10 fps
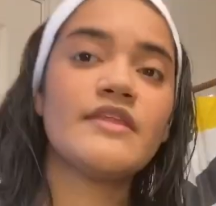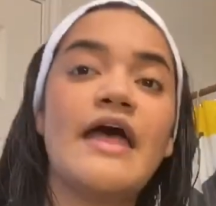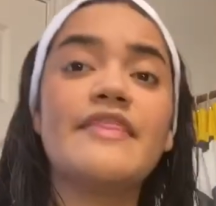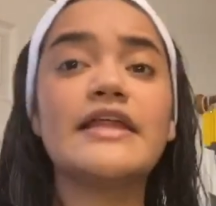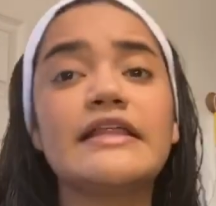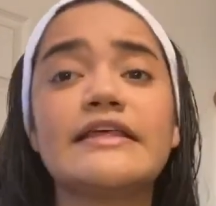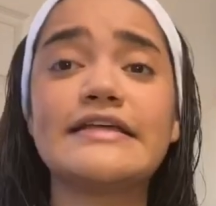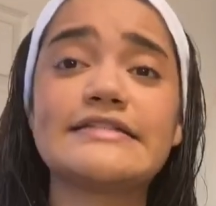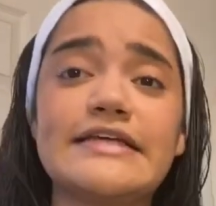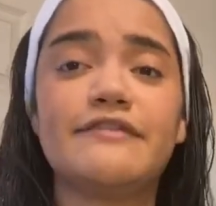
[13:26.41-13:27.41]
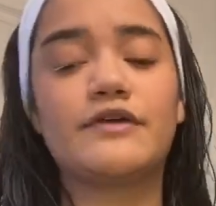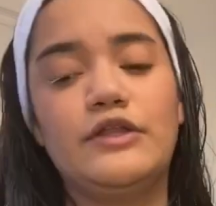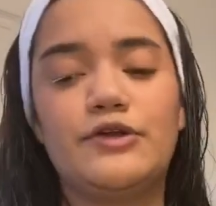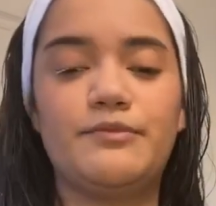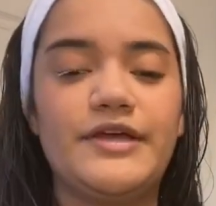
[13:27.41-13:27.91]
And then I let it sit for a
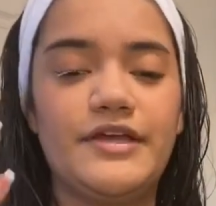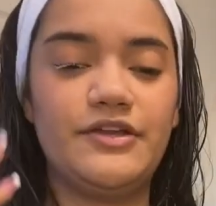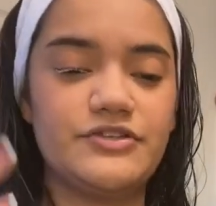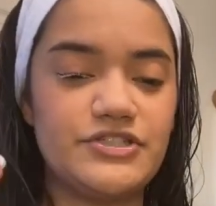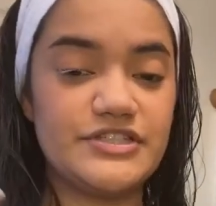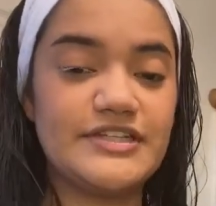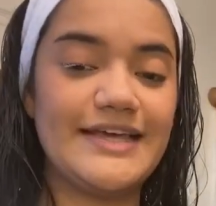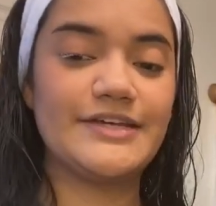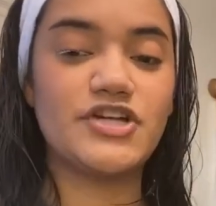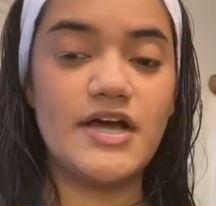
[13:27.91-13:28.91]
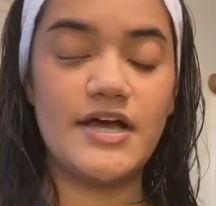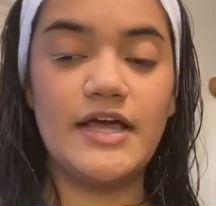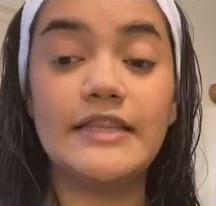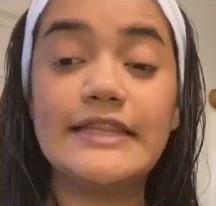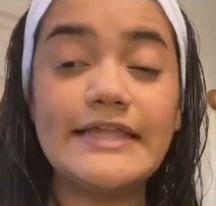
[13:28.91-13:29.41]
little bit, you know, just to get dry.
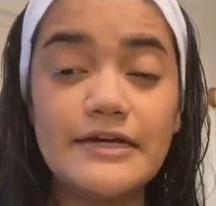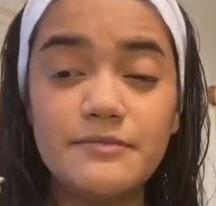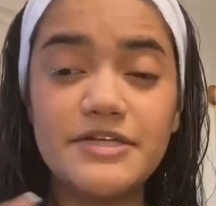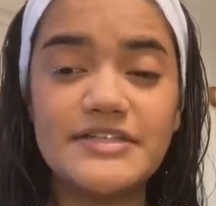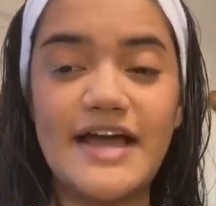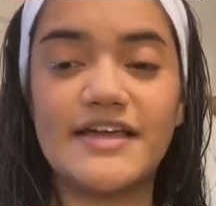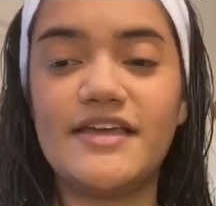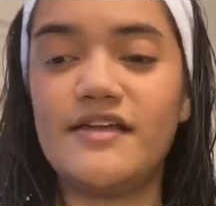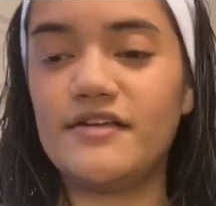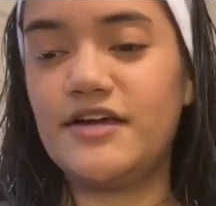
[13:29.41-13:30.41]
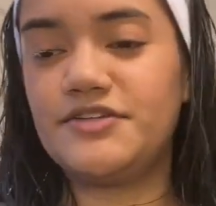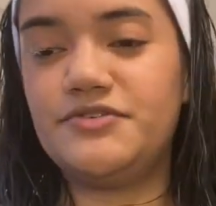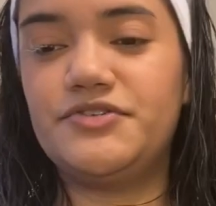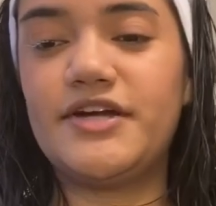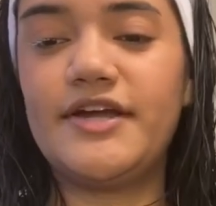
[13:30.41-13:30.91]
A little bit tacky, not
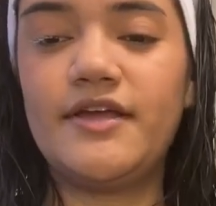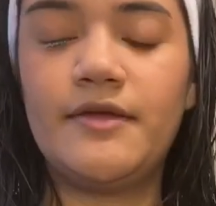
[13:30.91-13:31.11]
too dry.